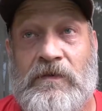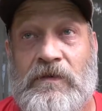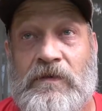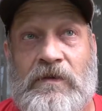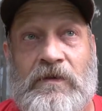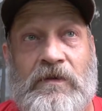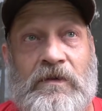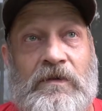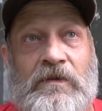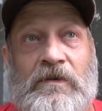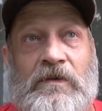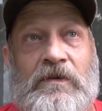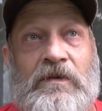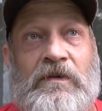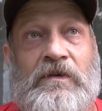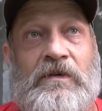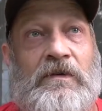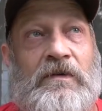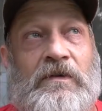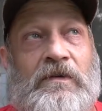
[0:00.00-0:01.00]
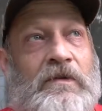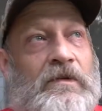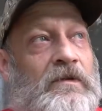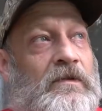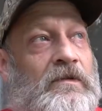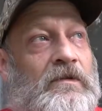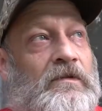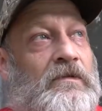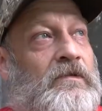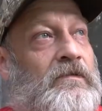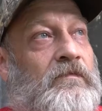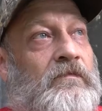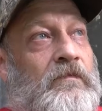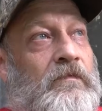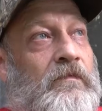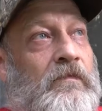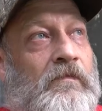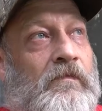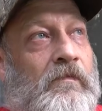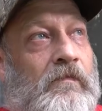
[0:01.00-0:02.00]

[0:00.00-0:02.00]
No one is speaking in this clip.